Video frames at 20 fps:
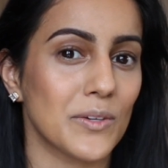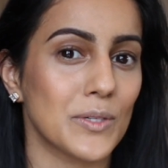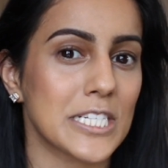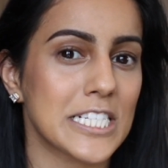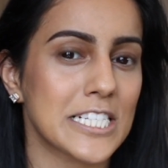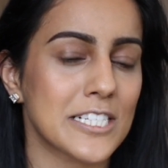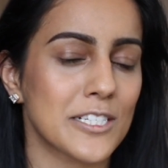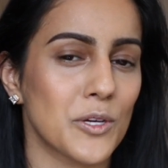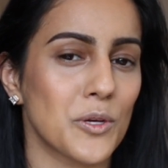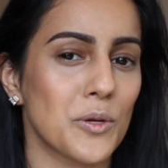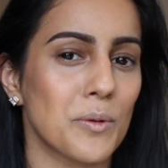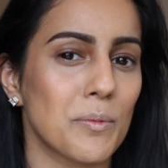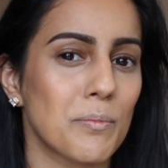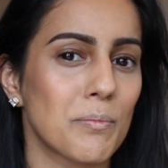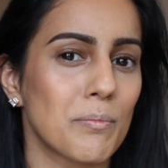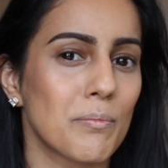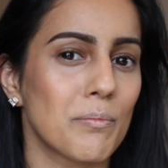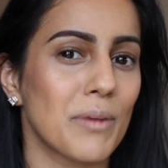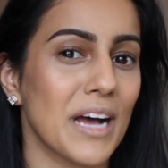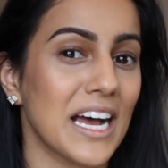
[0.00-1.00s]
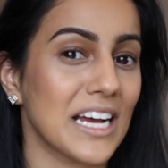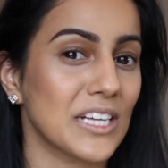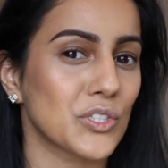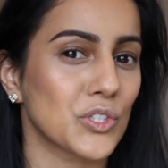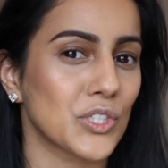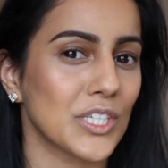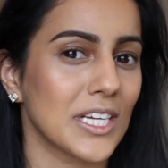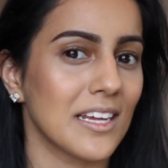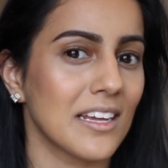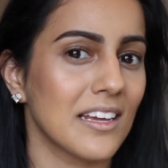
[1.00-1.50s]
it was so
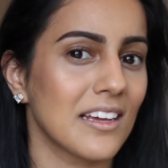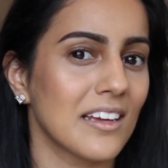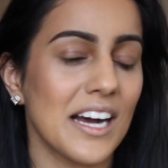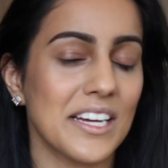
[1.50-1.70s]
patchy.